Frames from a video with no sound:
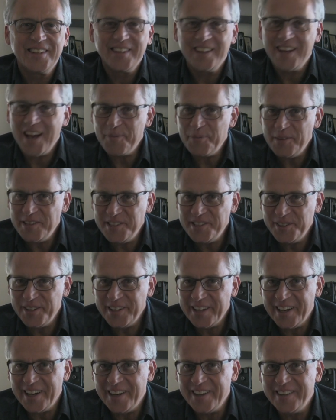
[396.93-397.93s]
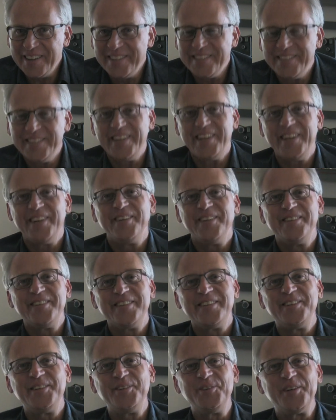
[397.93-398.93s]
happy shooting on
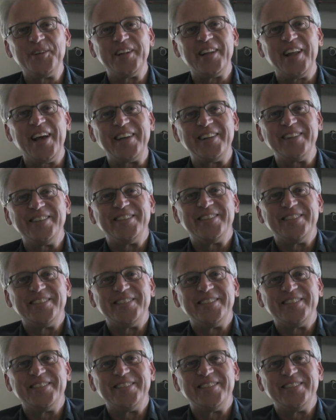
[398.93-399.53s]
Here's to Good Light.